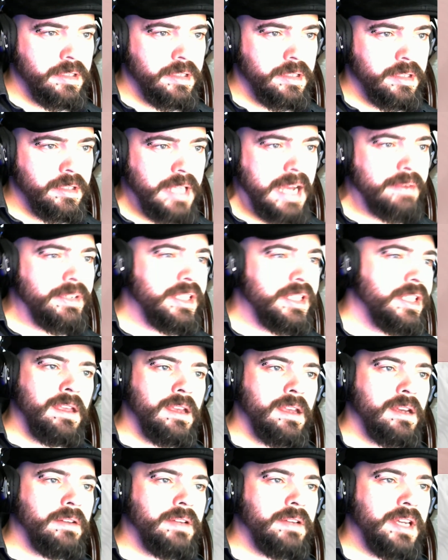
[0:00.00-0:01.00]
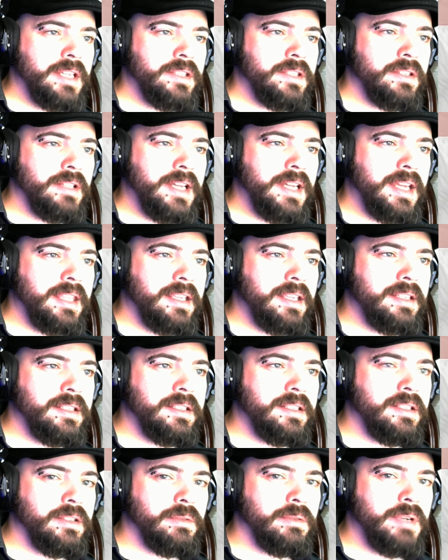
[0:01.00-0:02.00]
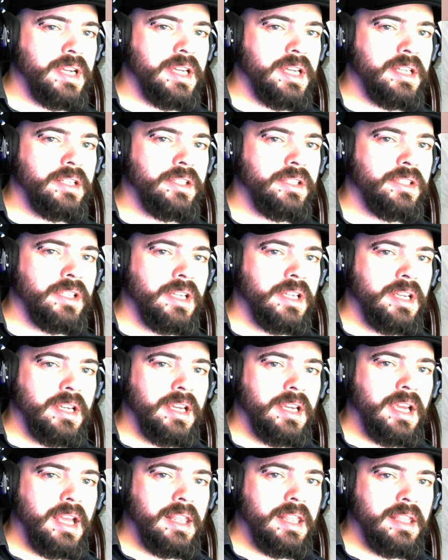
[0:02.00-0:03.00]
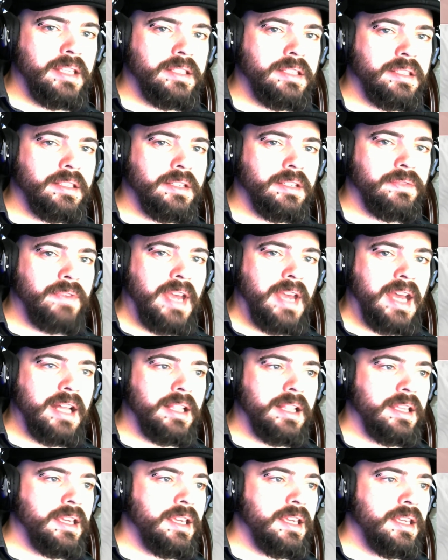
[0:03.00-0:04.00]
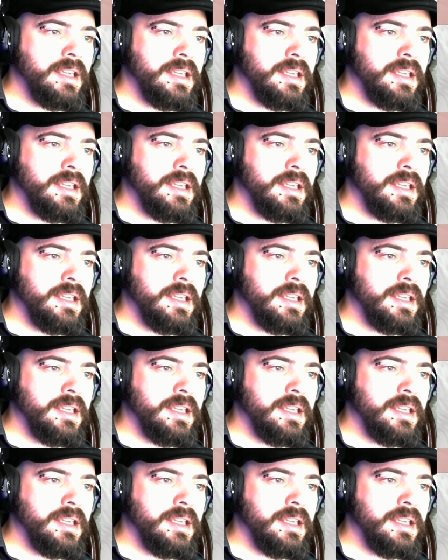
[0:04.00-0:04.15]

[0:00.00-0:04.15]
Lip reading: that one. Okay, so like this is a ridge and this is a valley